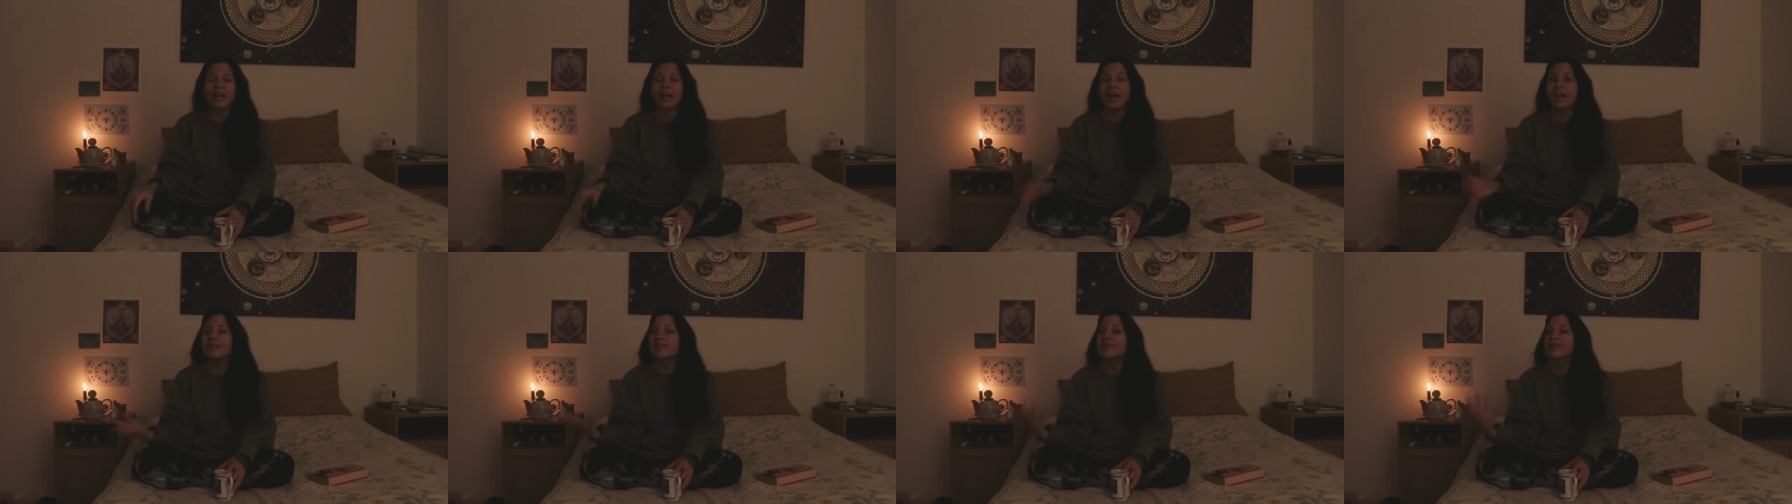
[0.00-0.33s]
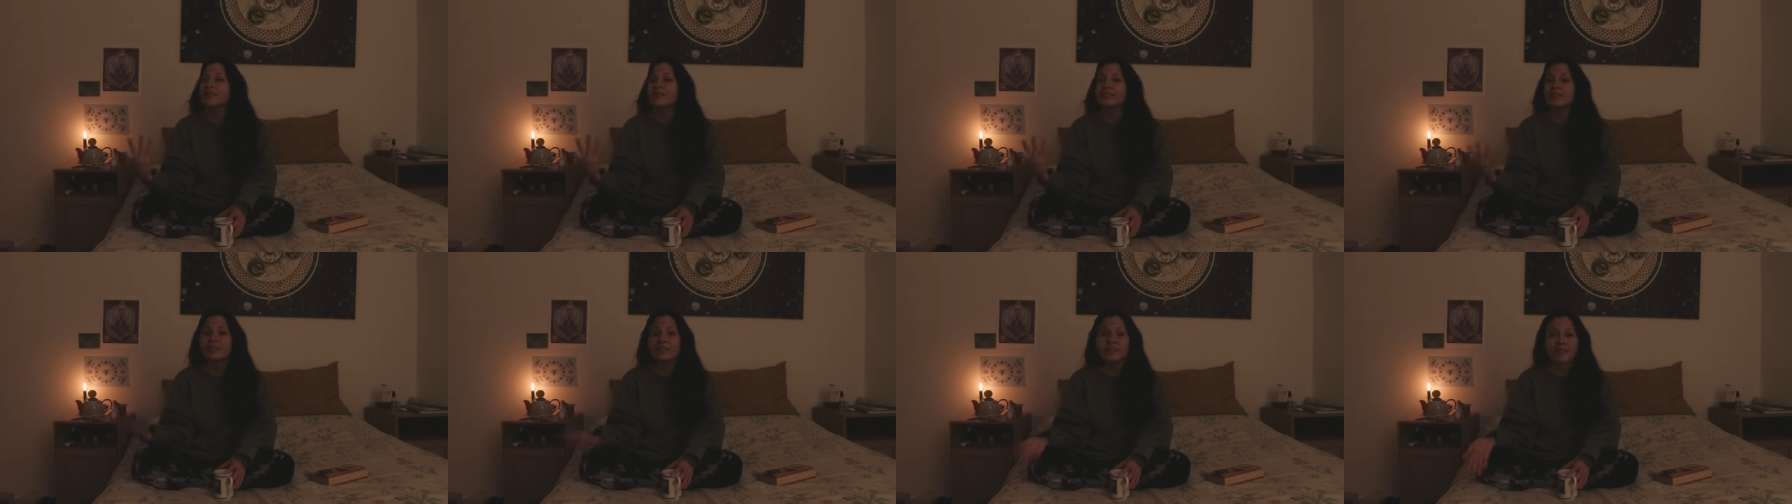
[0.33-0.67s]
I
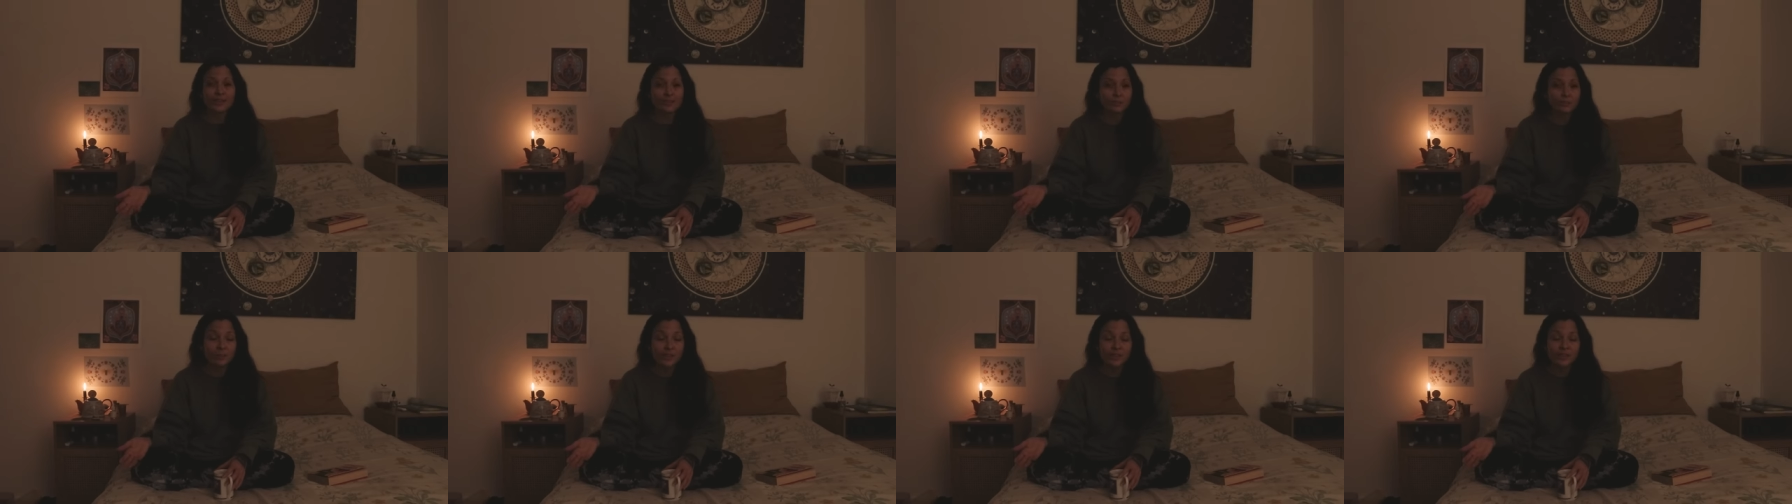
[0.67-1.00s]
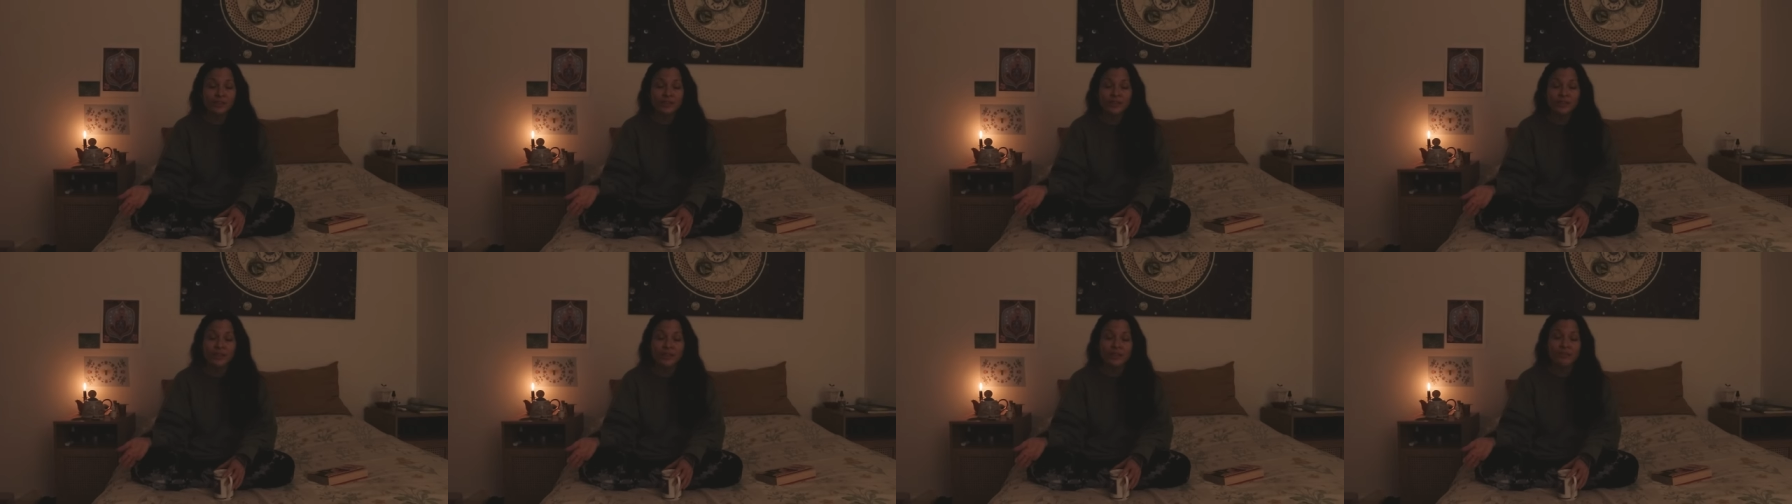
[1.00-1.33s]
just needed more
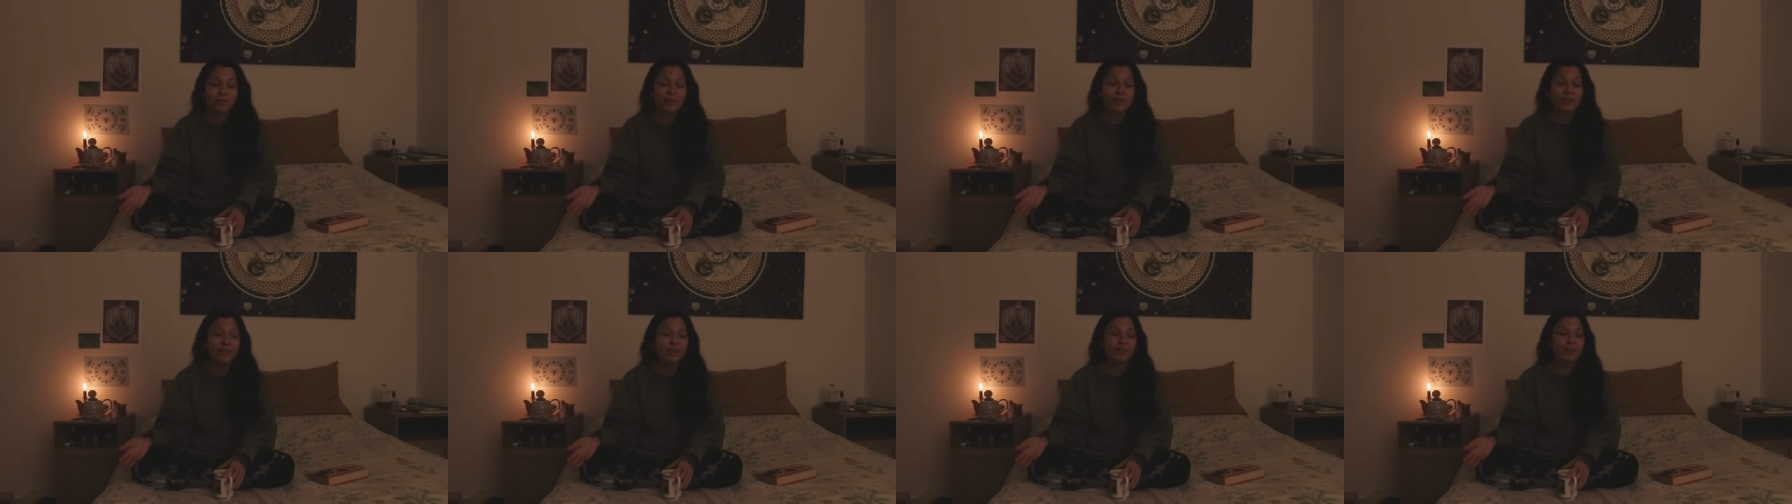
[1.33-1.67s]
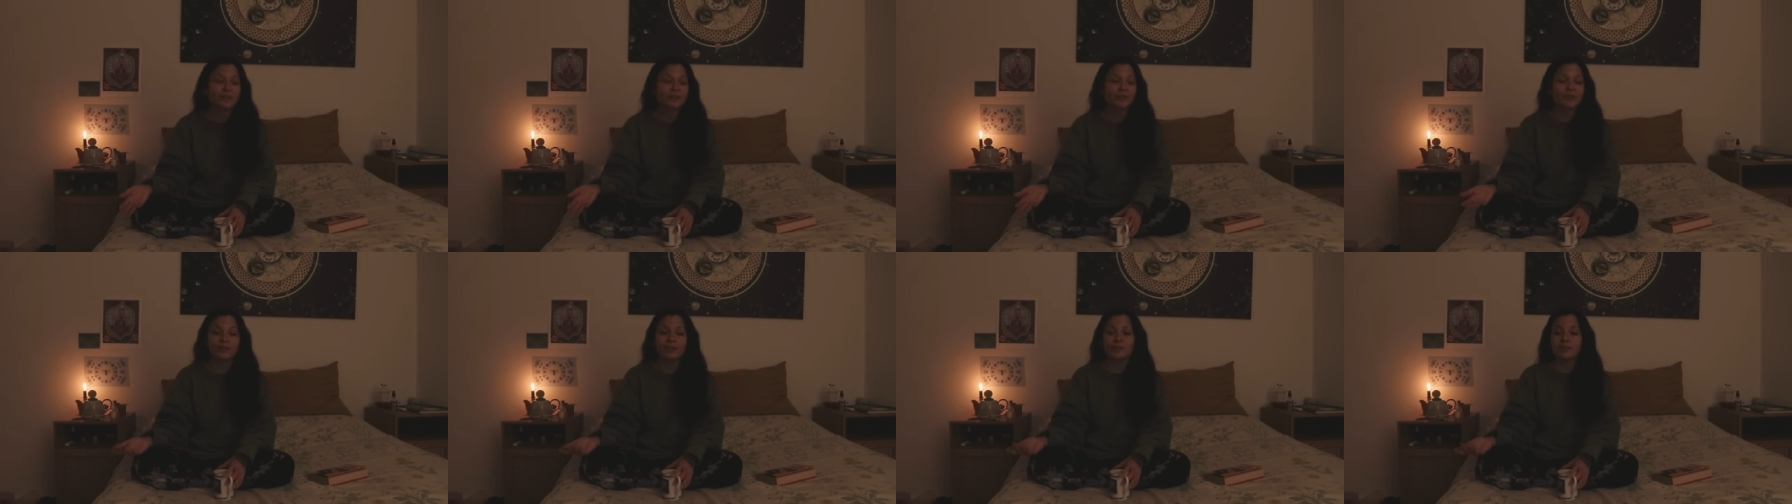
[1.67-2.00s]
sleep, and I
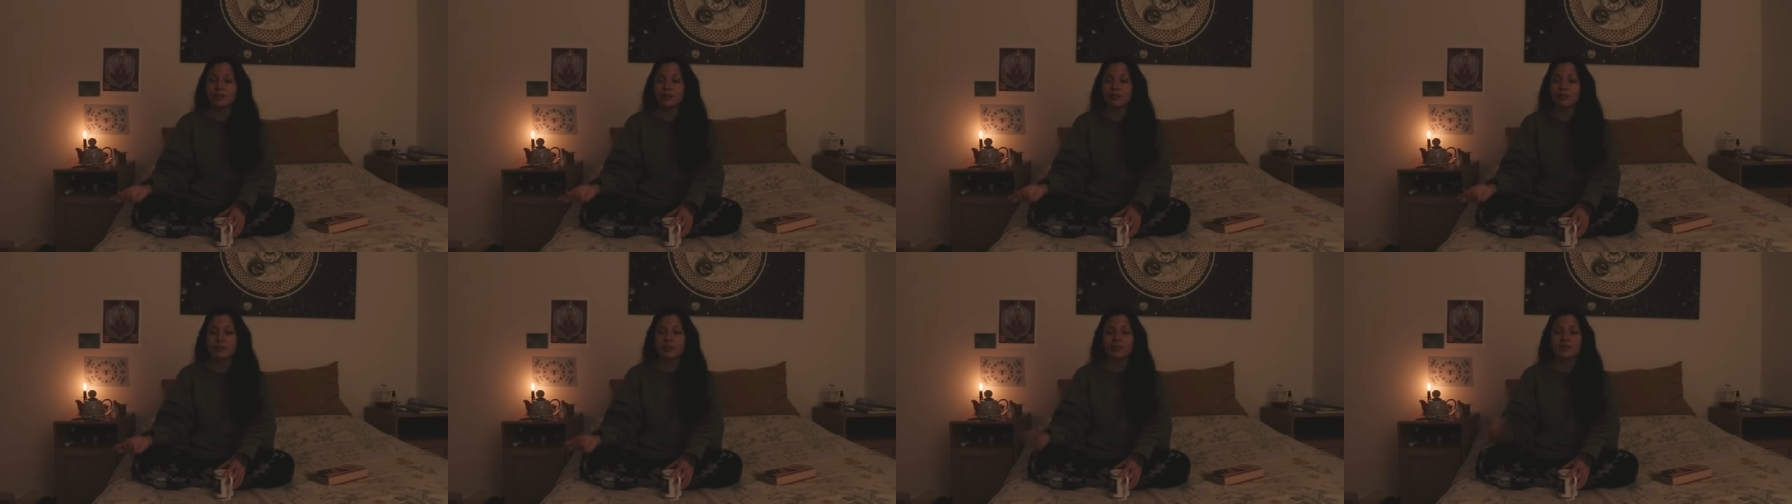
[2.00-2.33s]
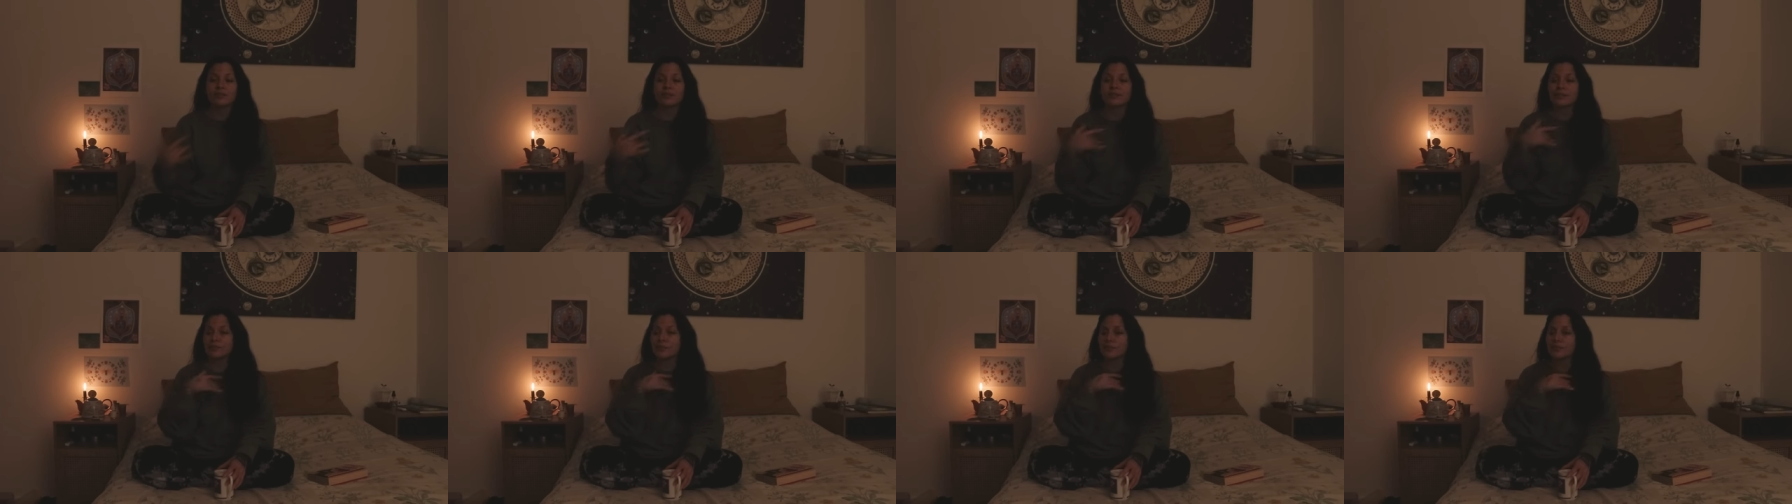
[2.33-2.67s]
was like, you know
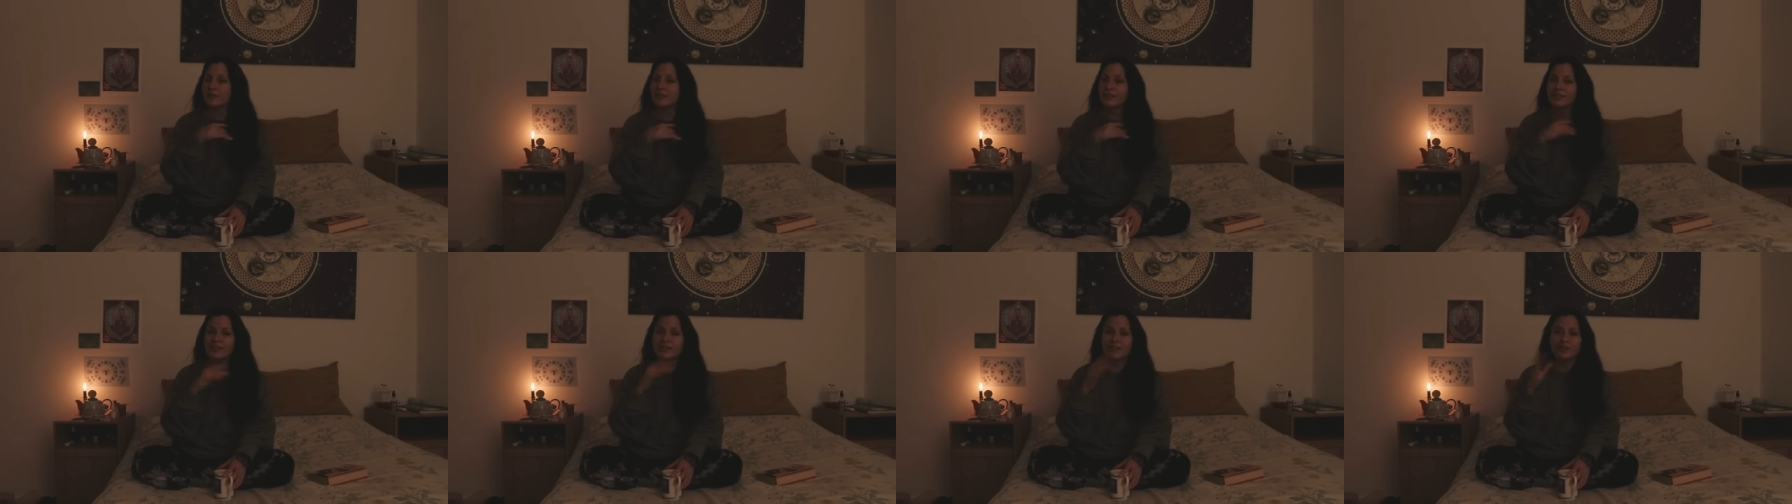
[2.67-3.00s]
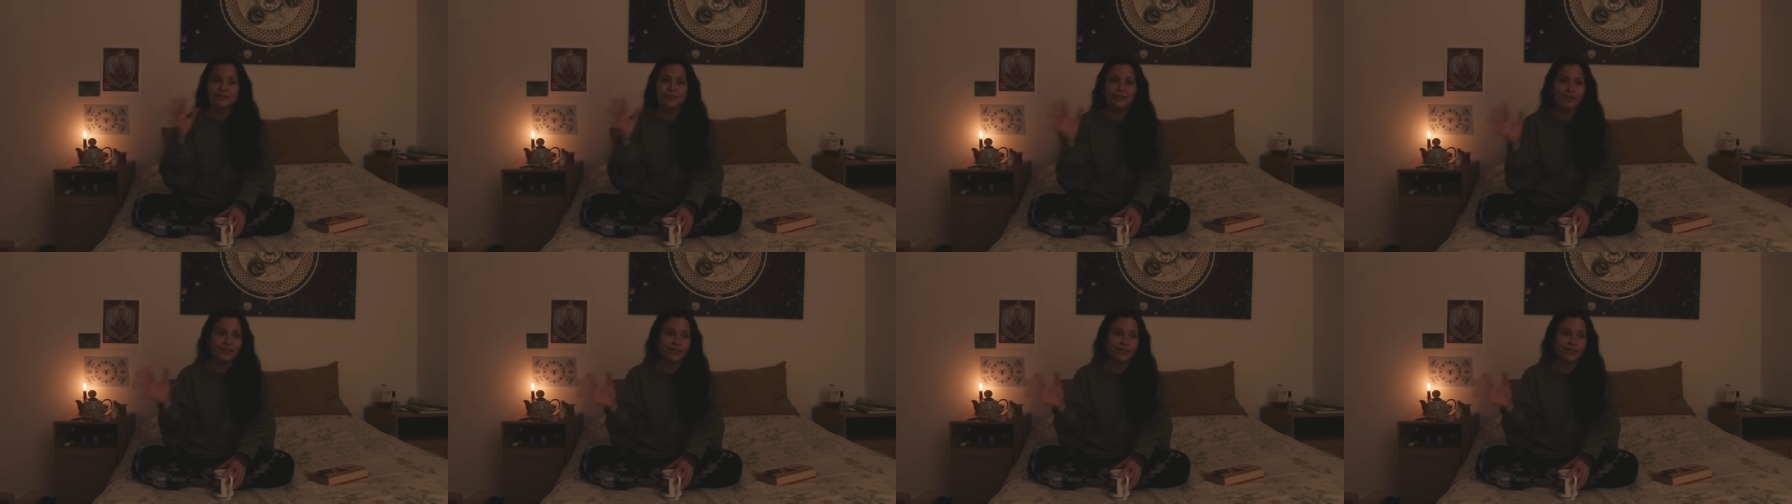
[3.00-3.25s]
what, surrender,